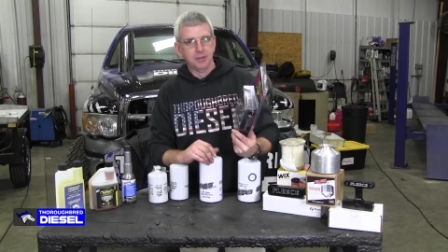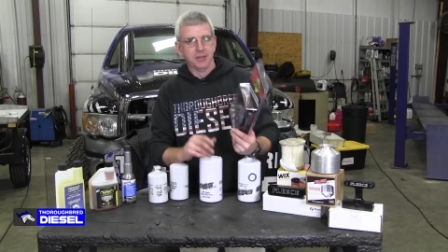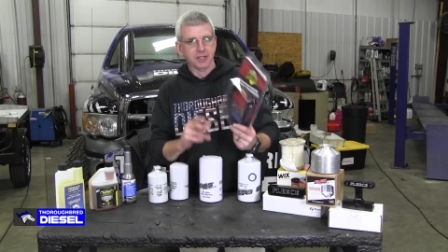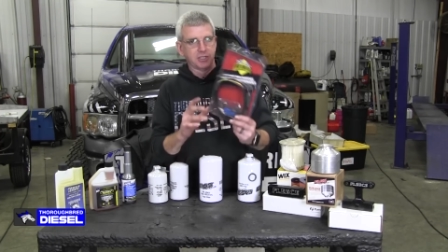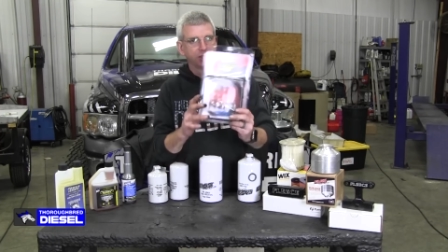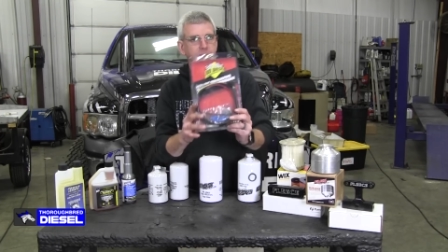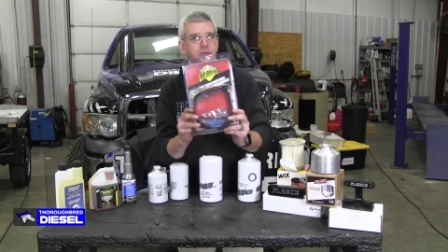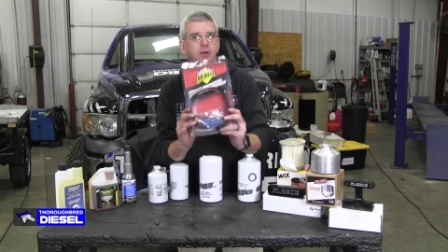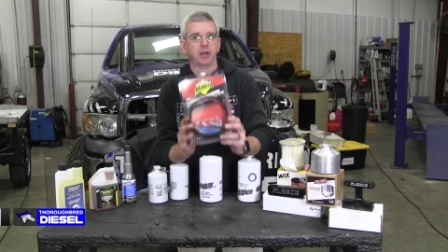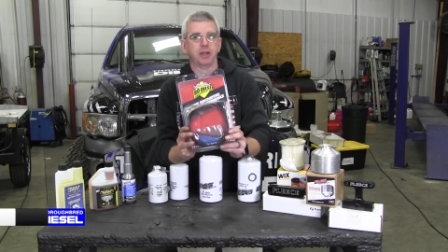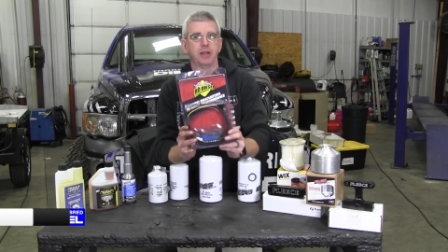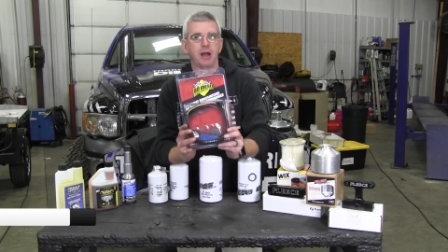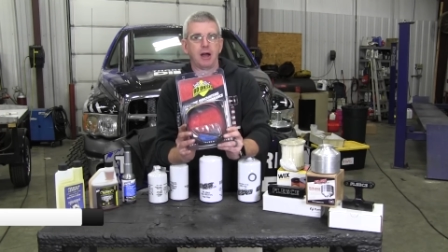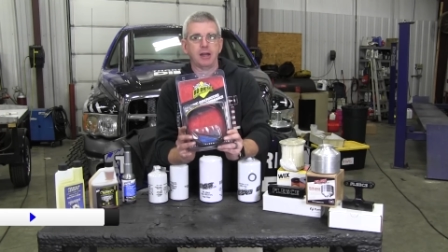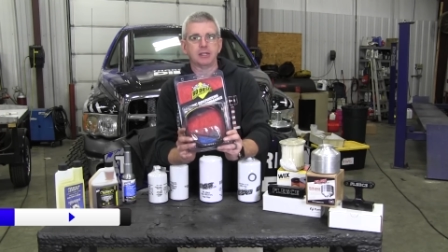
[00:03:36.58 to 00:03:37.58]
This is
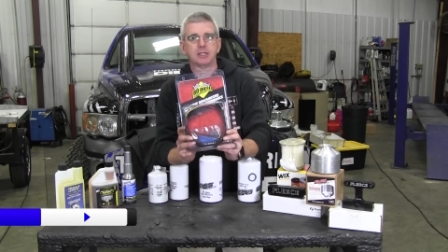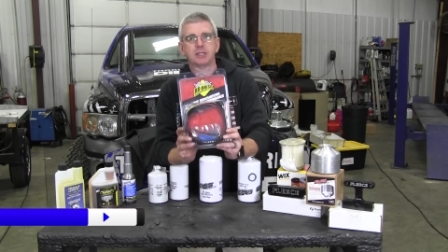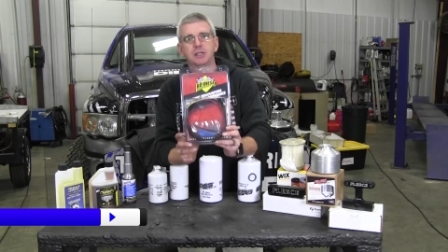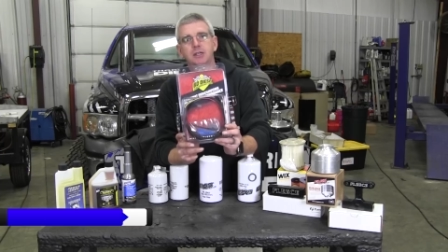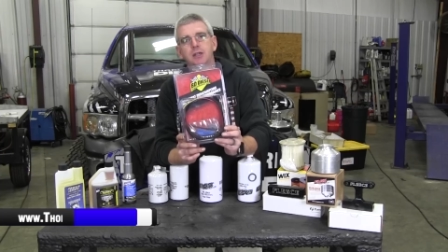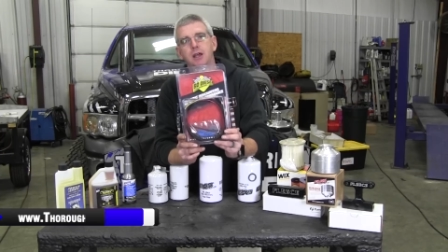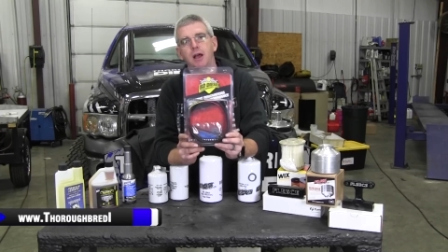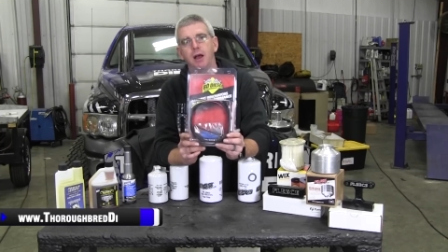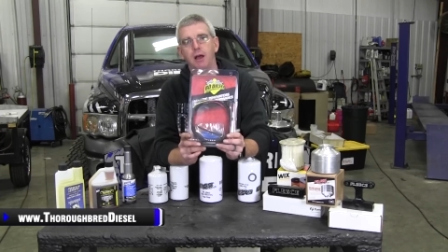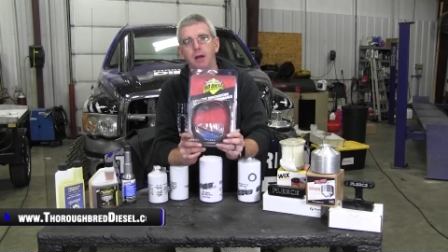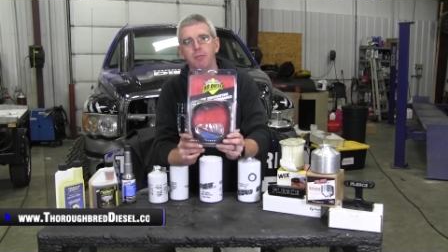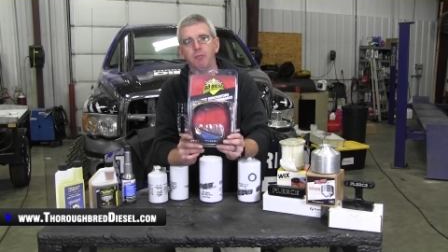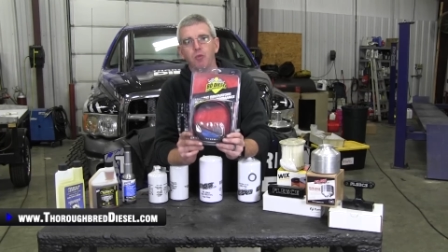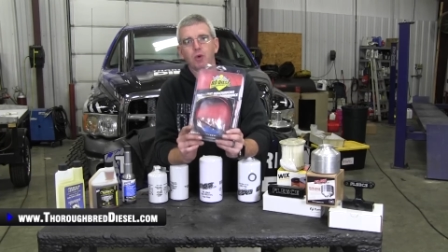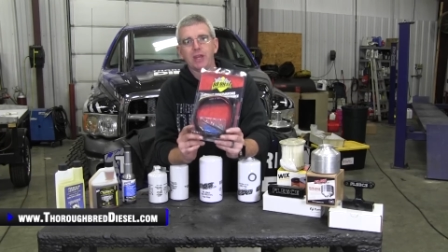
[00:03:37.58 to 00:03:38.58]
really nice. Um,